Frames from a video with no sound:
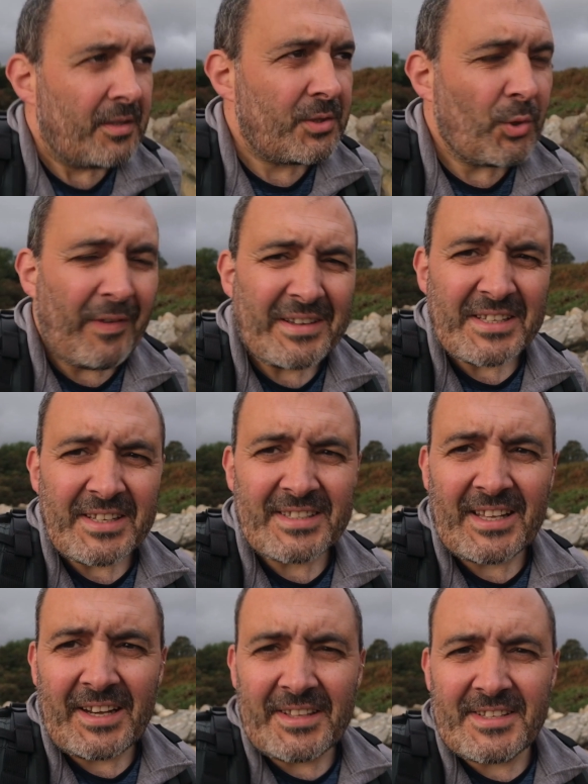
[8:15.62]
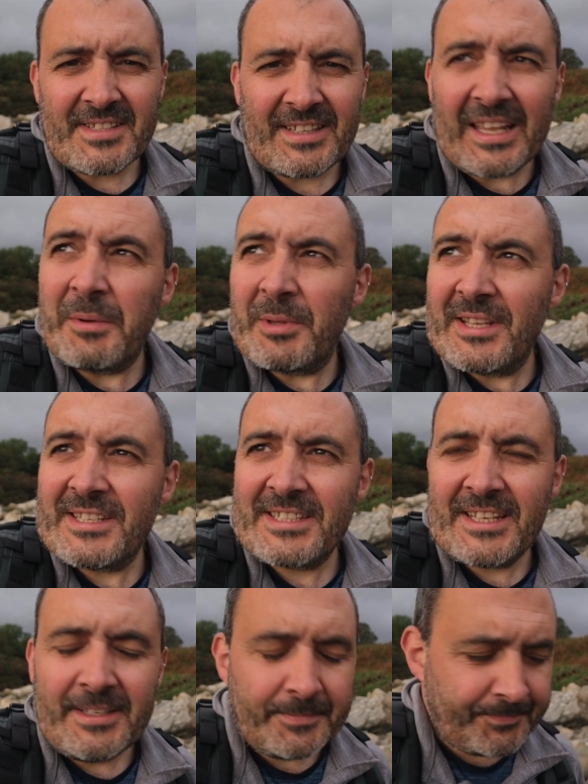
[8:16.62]
So I've actually decided to stay with this
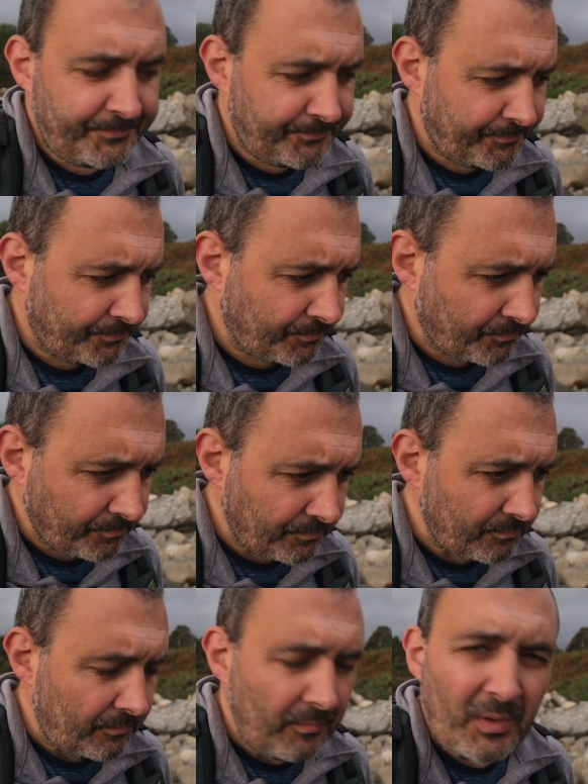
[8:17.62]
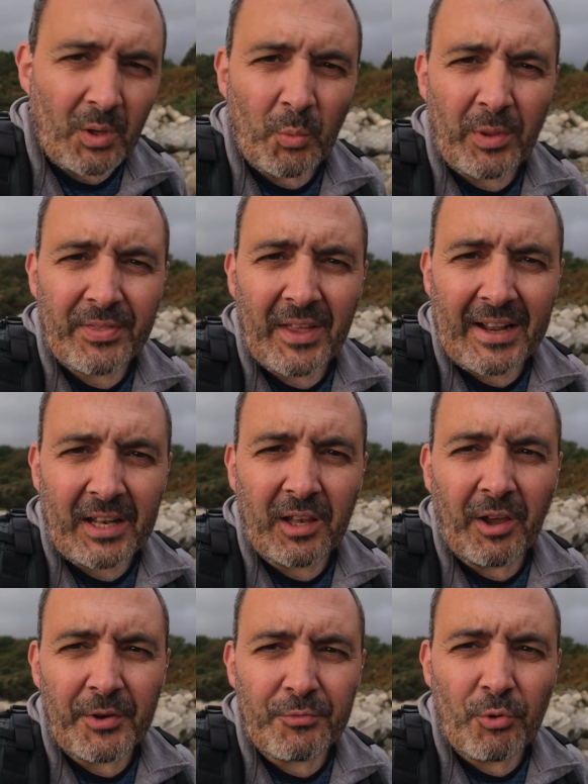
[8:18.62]
scene. With that
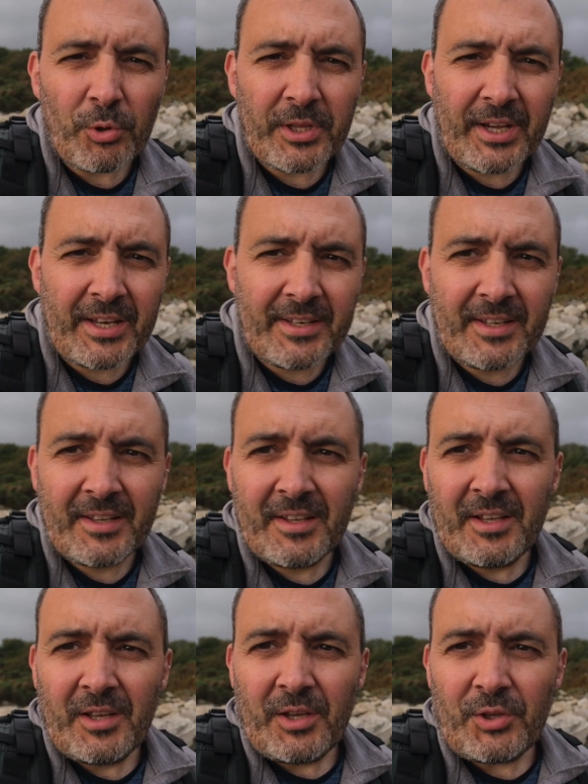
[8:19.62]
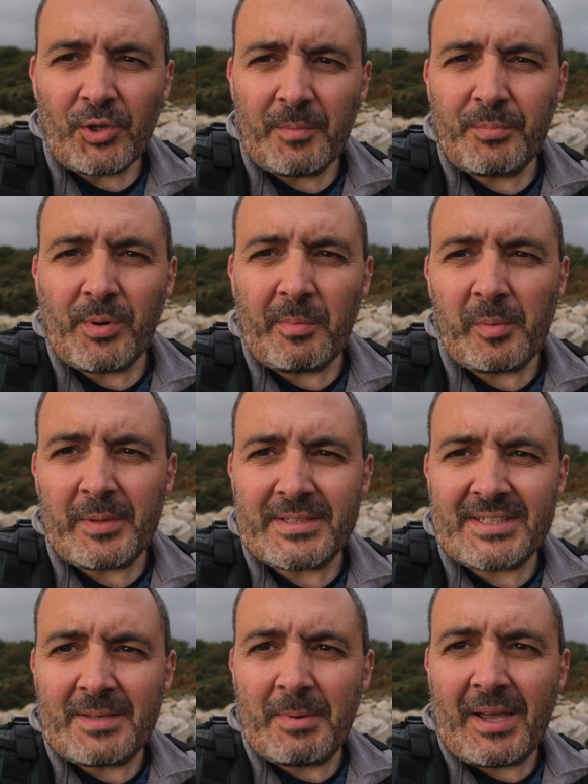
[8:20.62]
cloud rolling in, you can probably
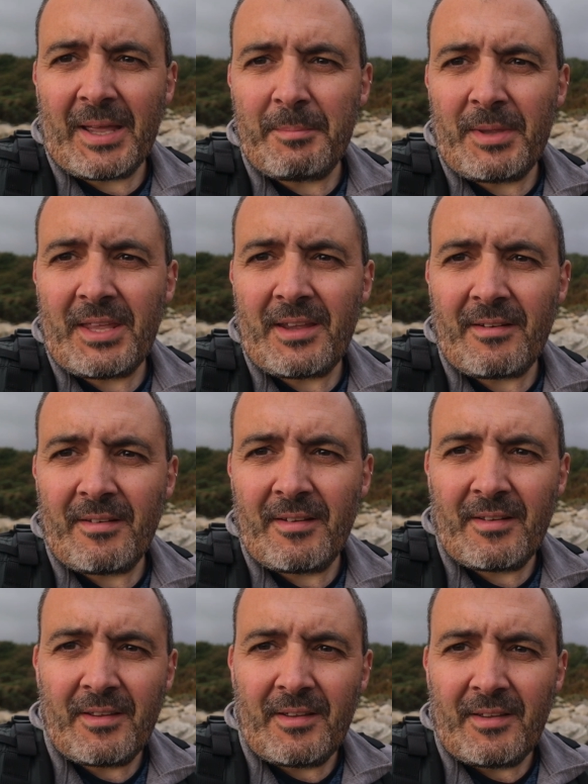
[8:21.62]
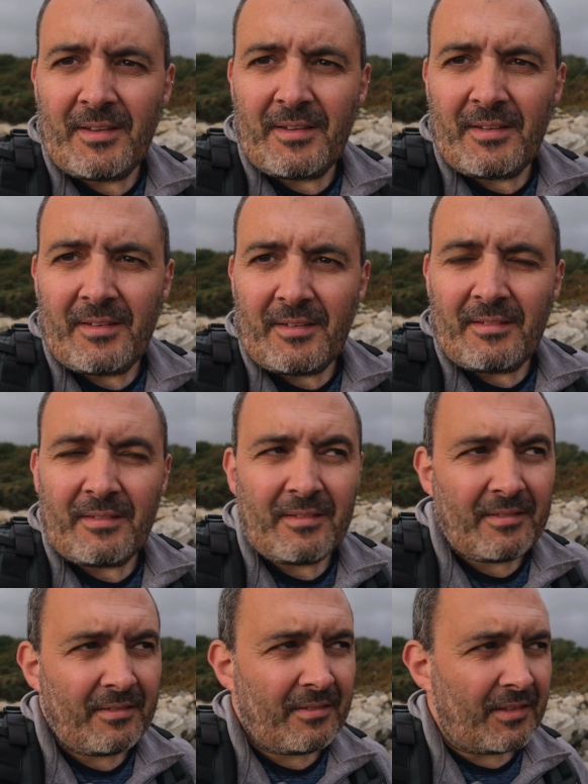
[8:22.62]
see behind me here,
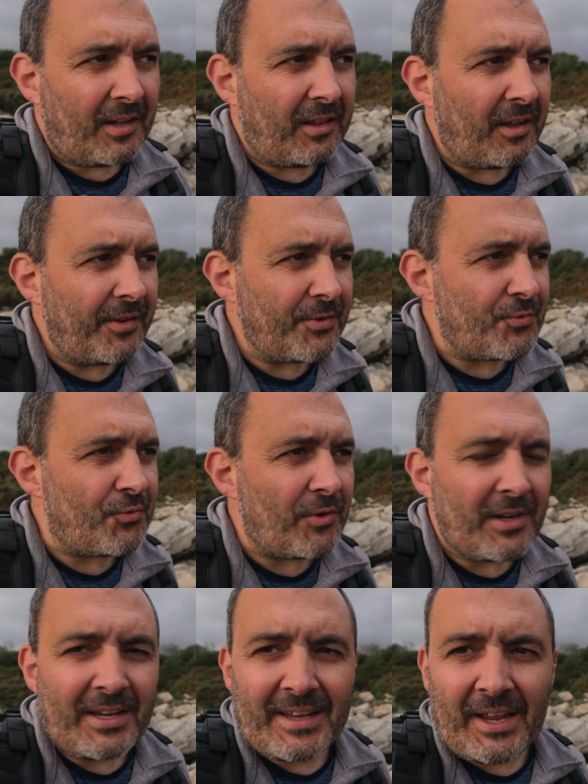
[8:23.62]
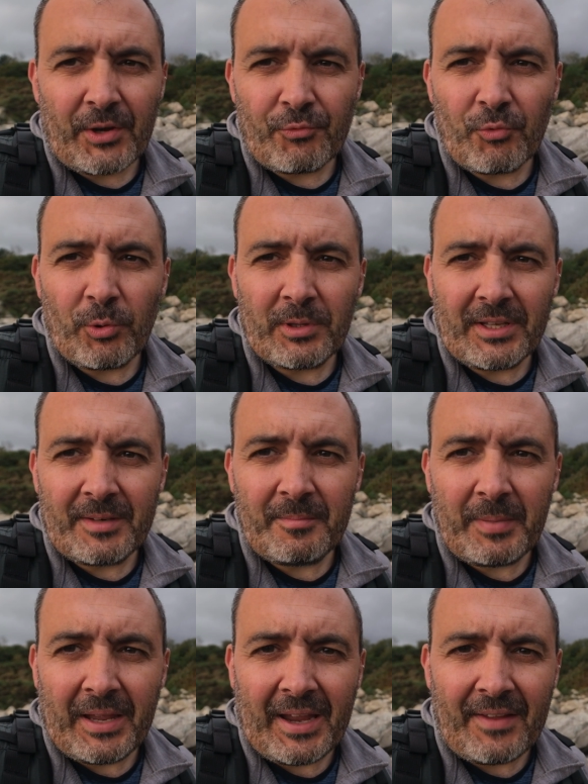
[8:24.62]
the cloud has really kind of rolled
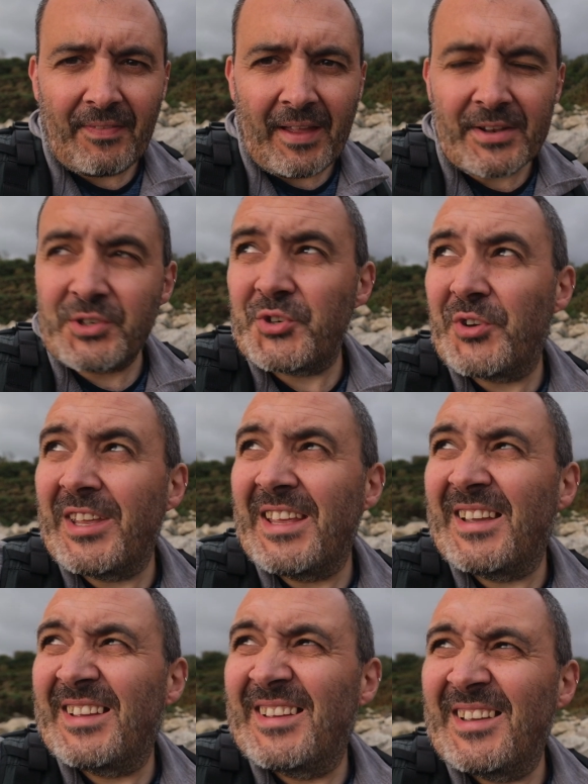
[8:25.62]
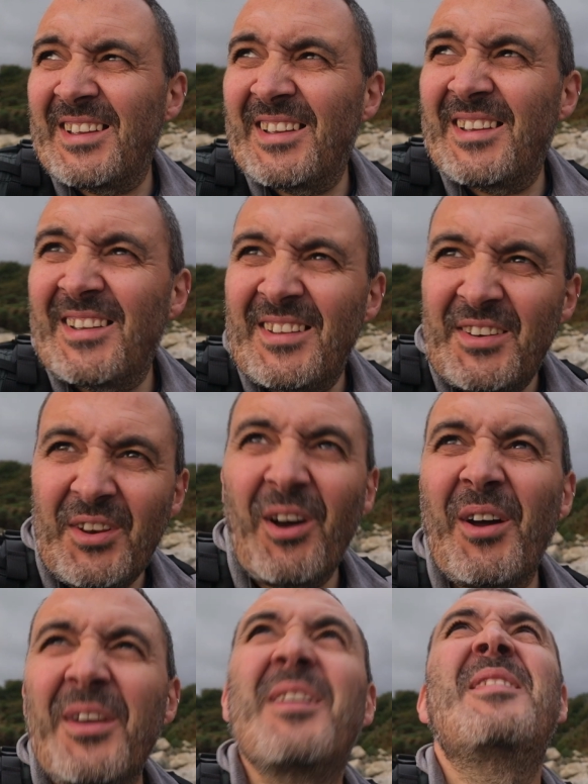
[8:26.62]
in behind that tree. Now,